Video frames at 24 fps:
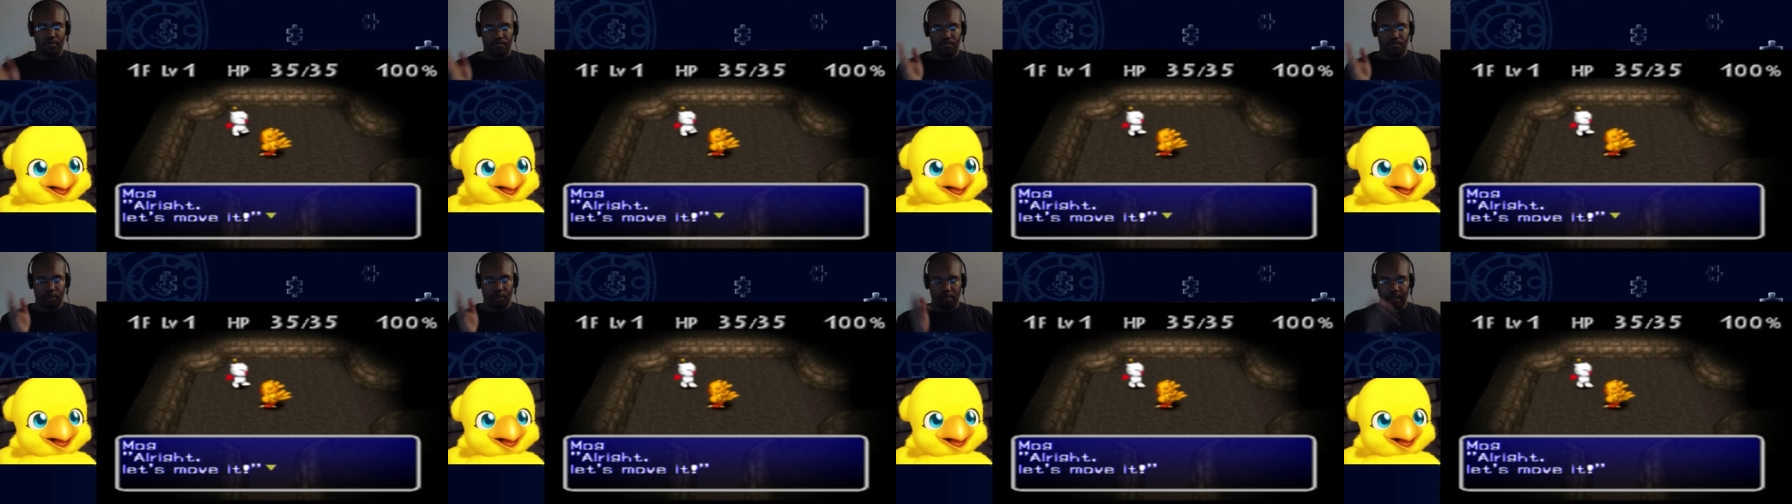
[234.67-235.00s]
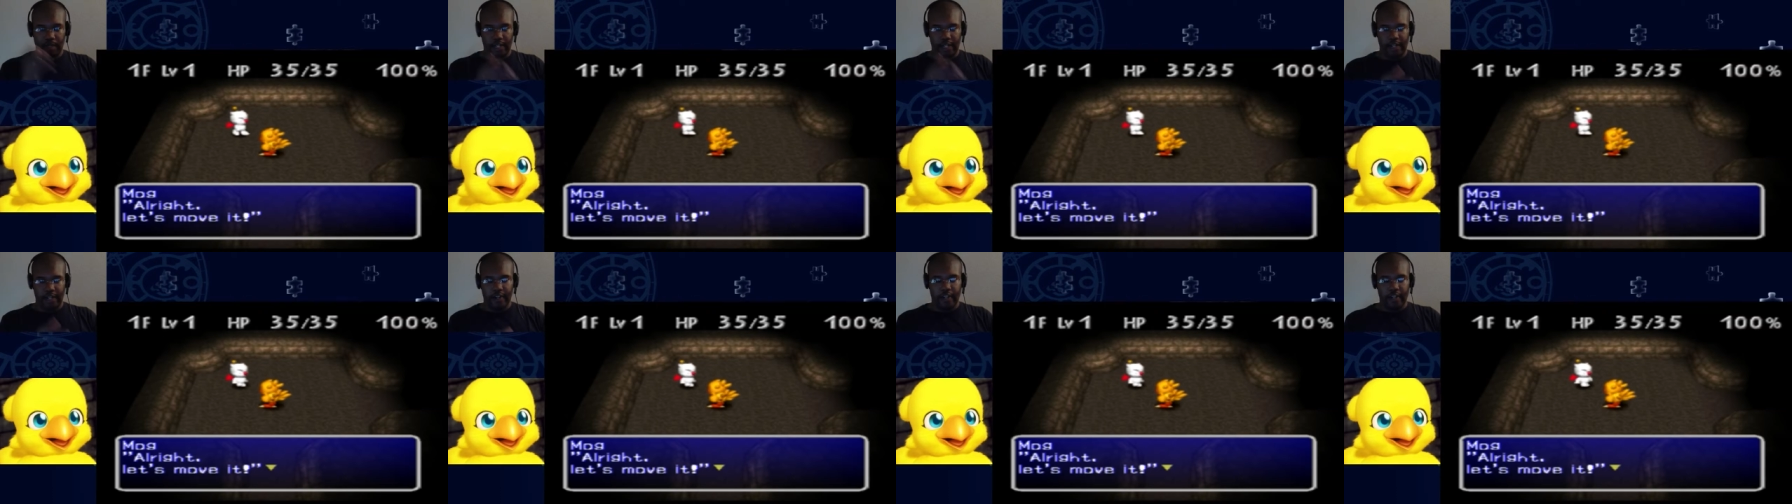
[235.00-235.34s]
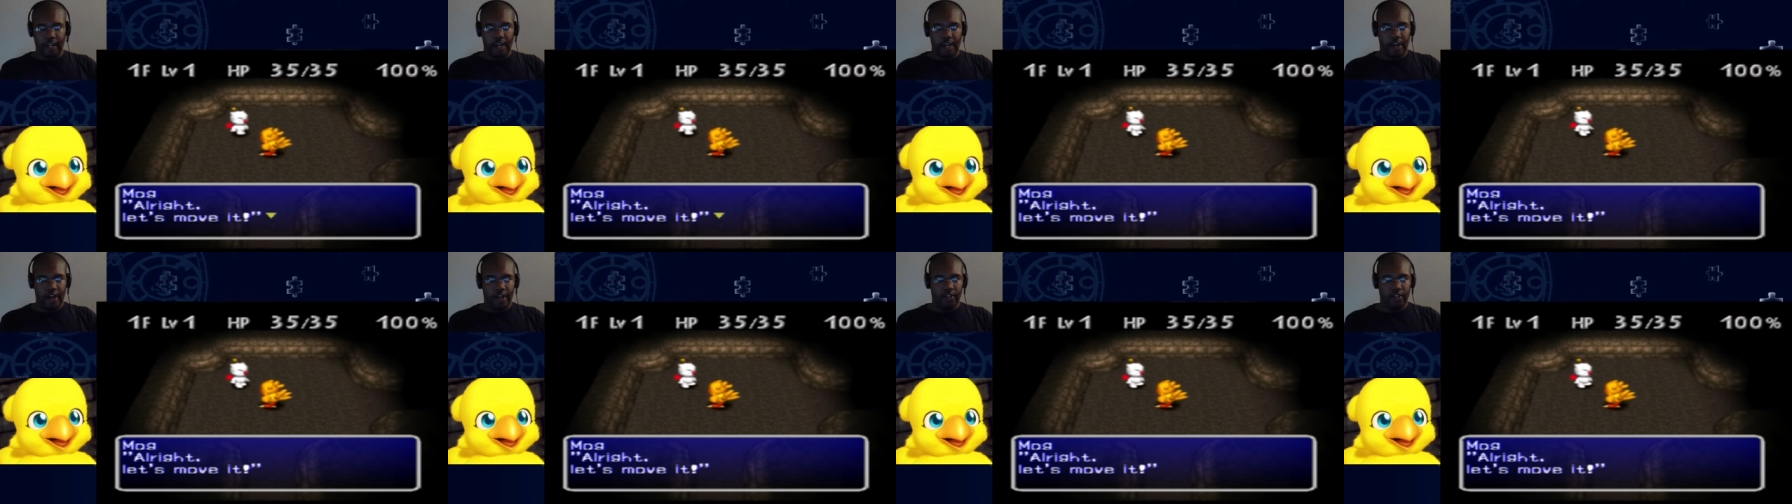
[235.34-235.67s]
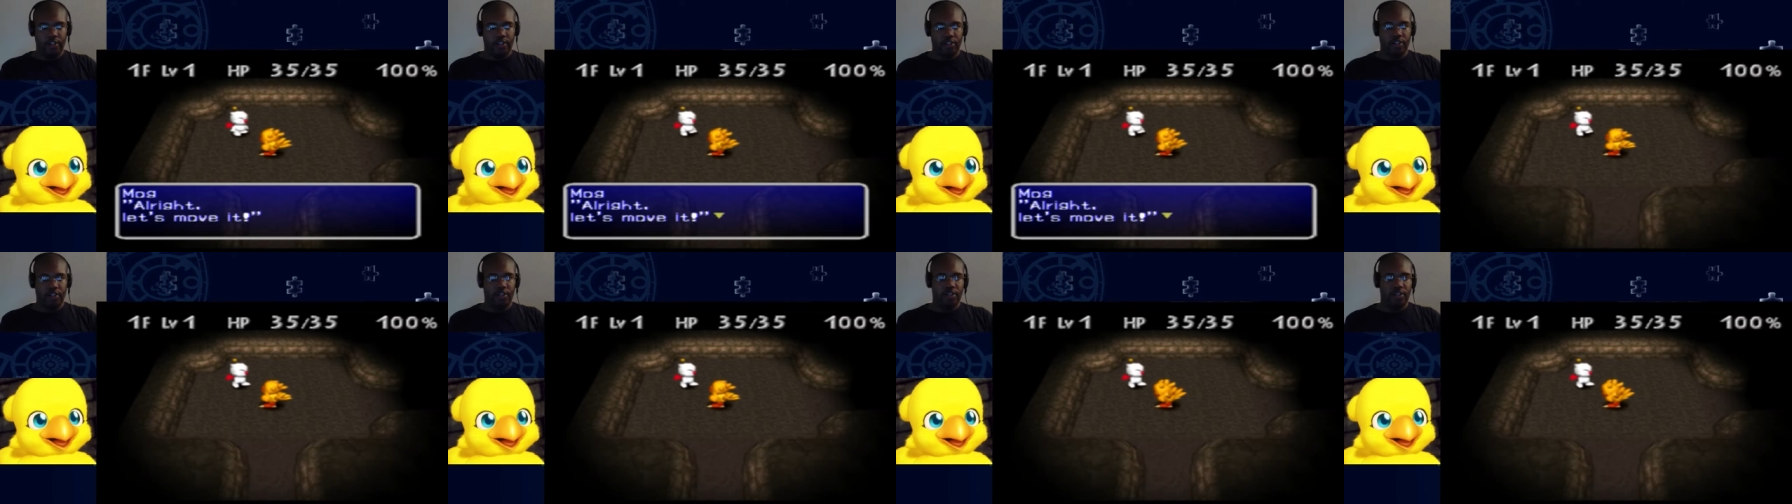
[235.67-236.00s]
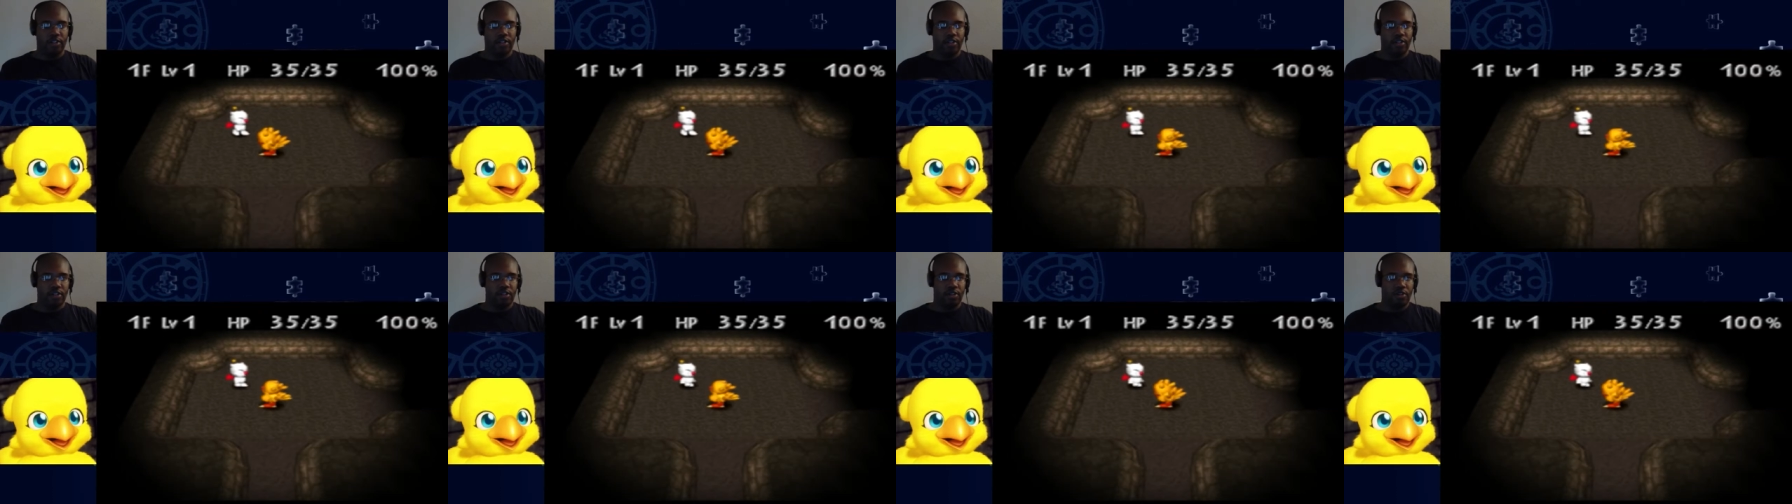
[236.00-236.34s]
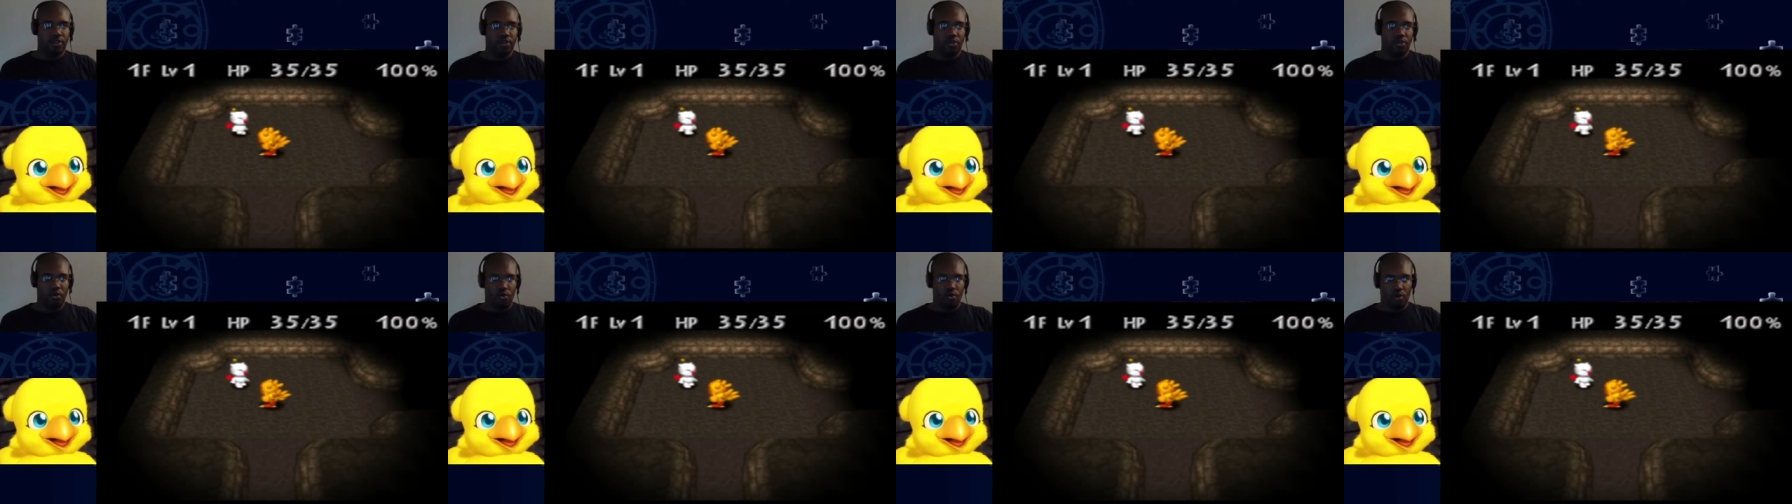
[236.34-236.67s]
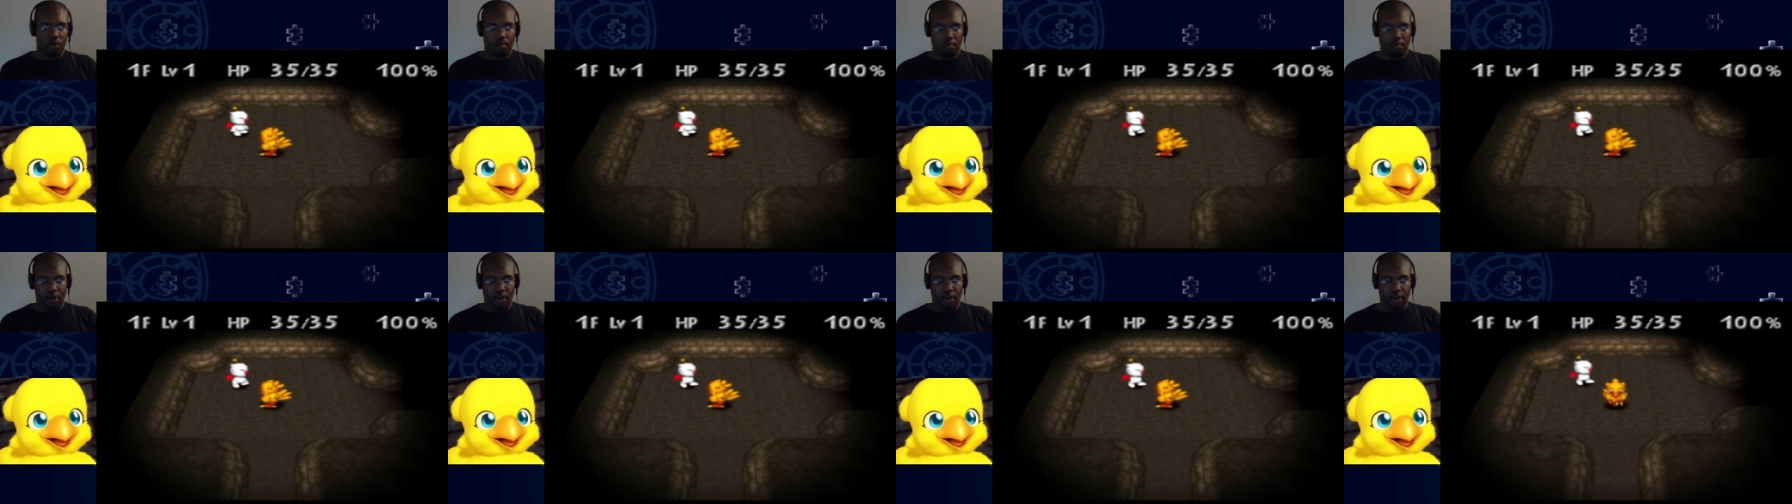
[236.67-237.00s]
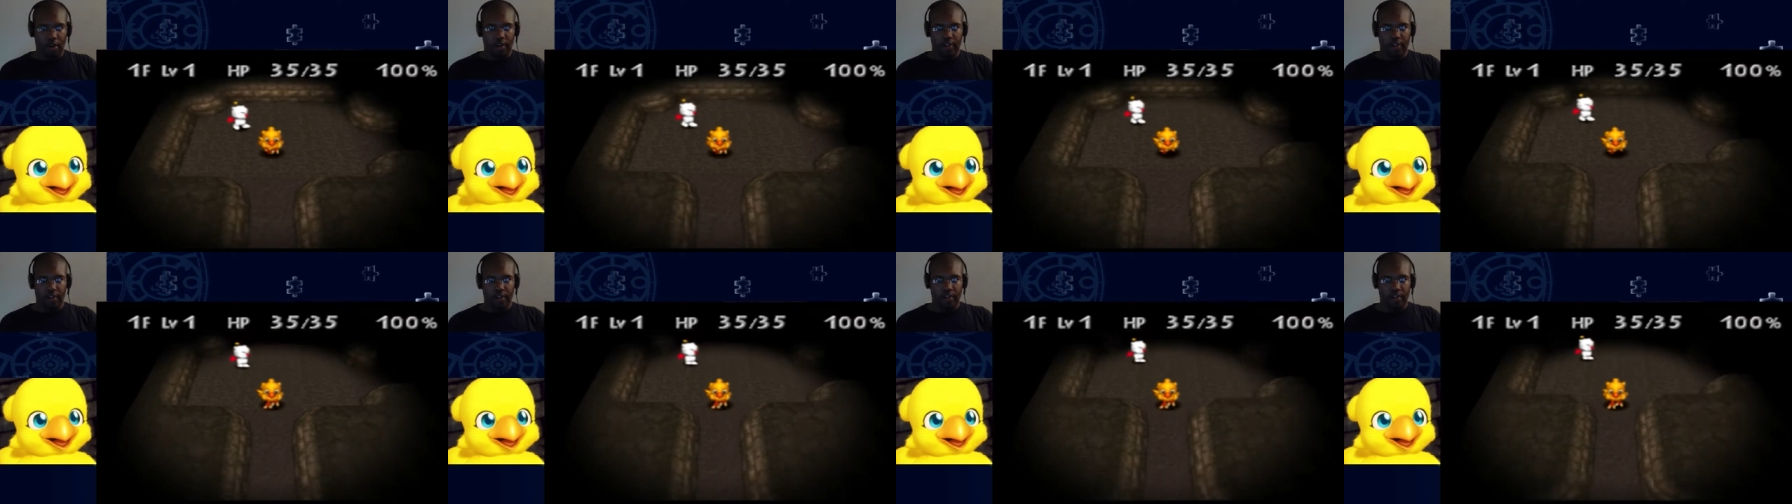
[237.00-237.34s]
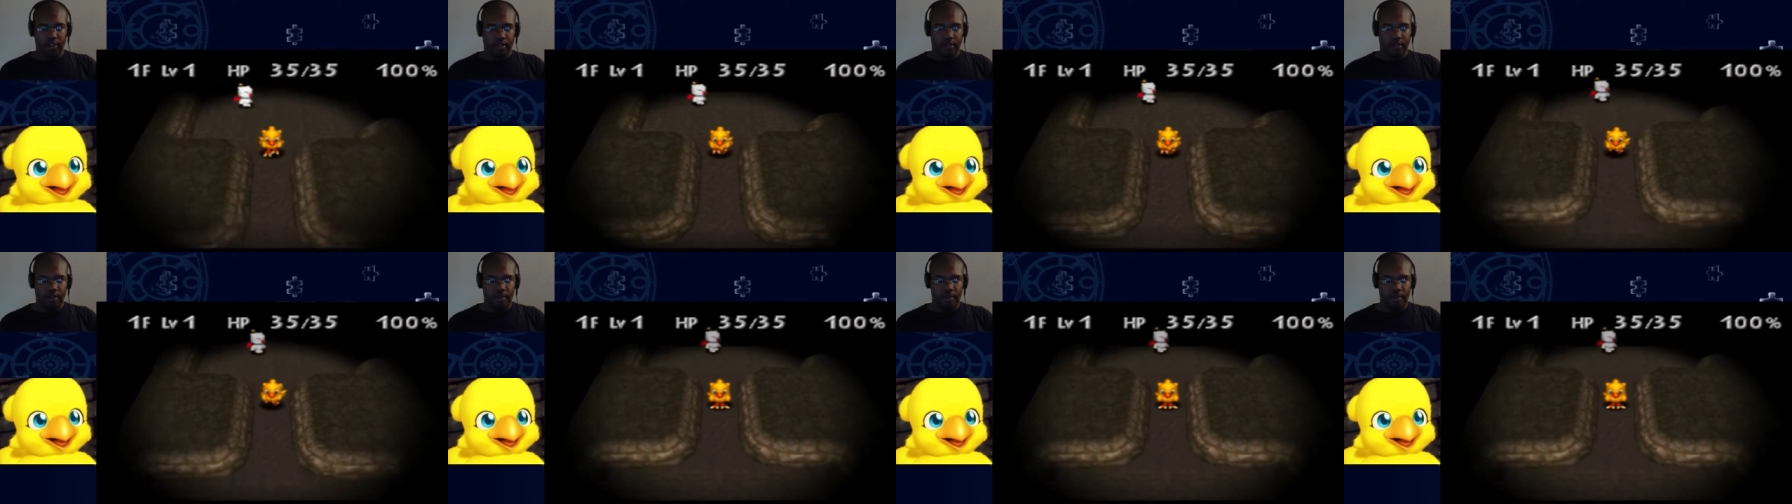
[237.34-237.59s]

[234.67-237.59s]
the player character or a partner,